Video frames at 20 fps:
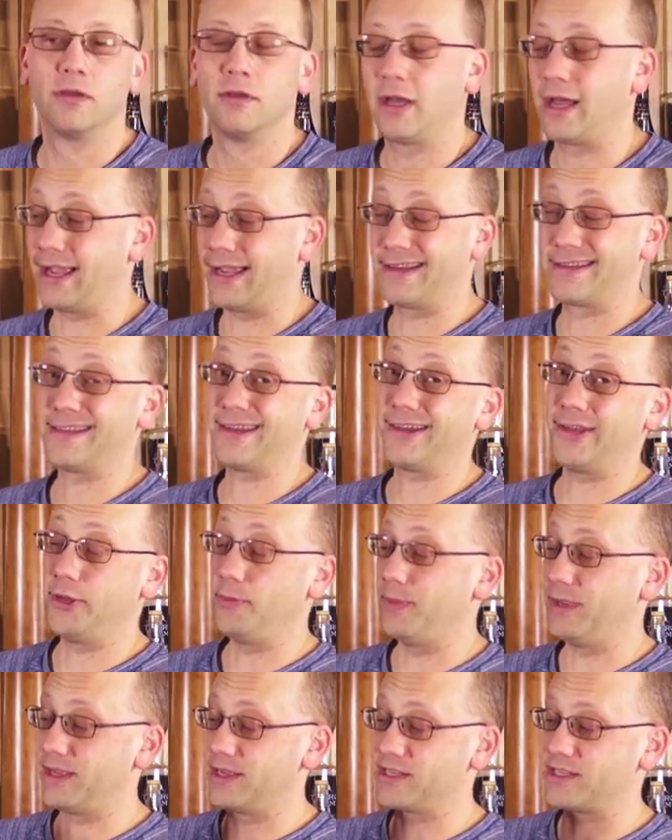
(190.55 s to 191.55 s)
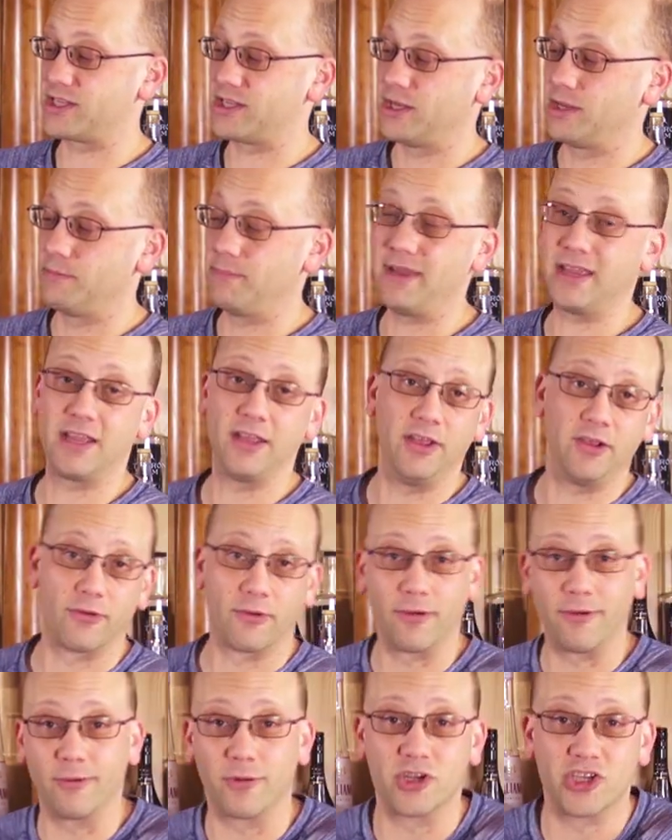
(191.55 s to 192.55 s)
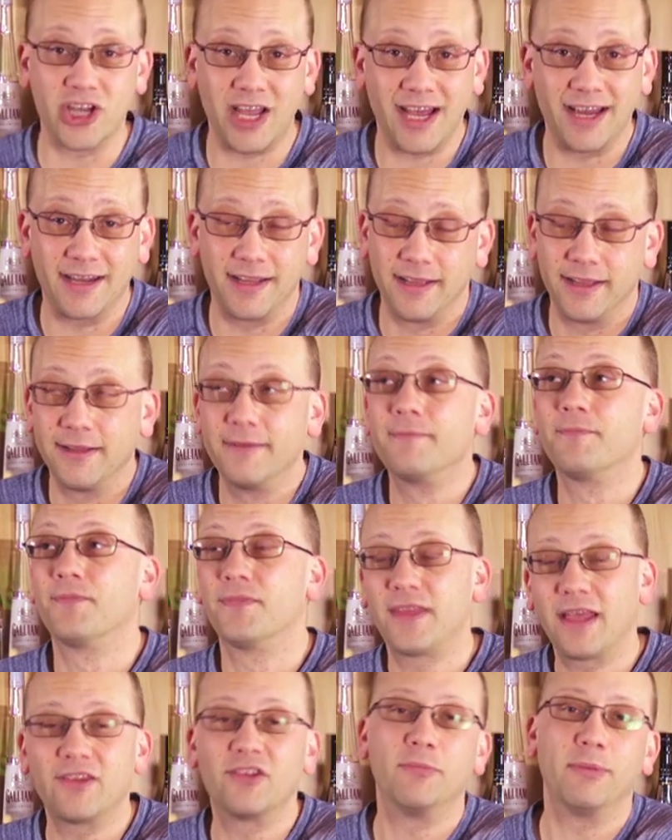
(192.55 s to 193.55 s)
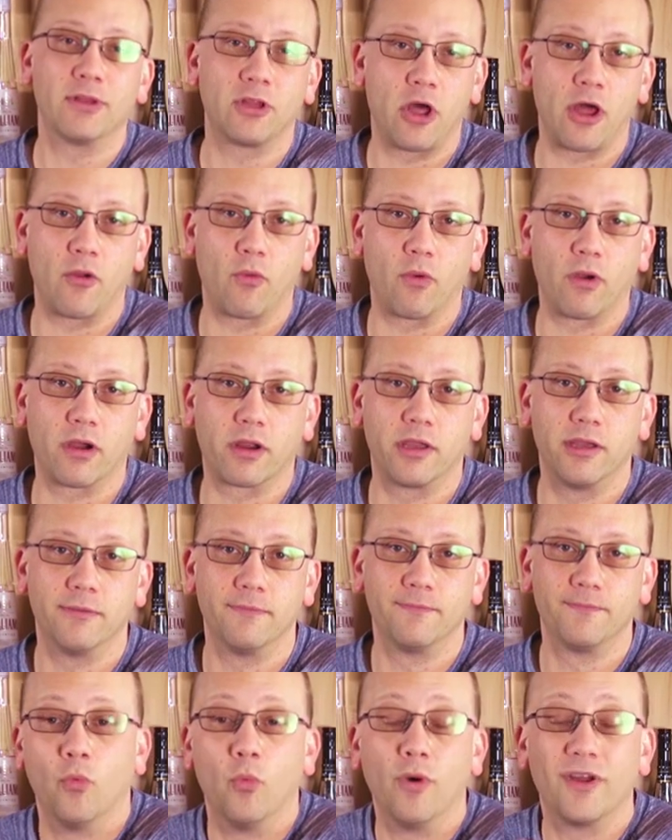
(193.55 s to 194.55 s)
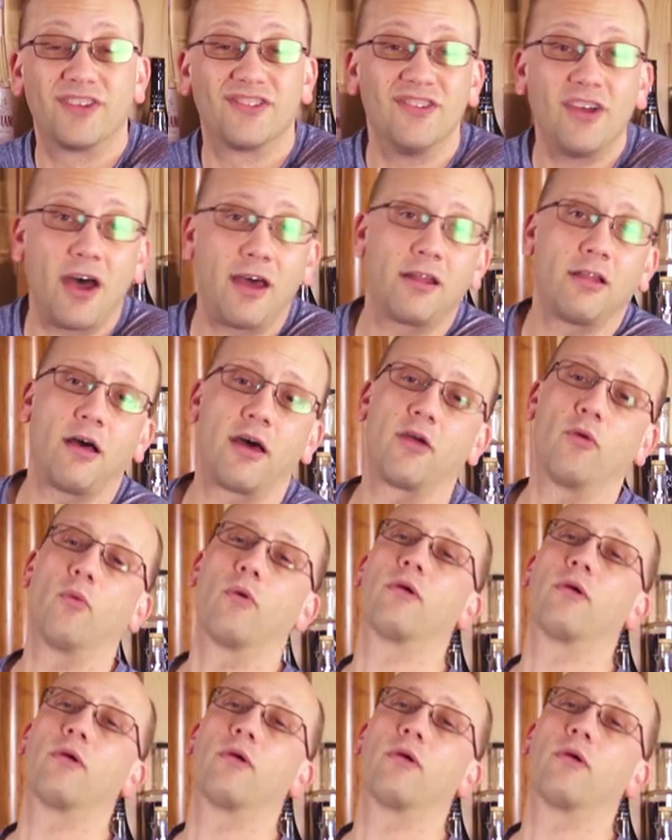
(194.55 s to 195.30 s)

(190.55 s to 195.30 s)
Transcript: I can tell you because making your own shot tends to be a lot of work. What's not a lot of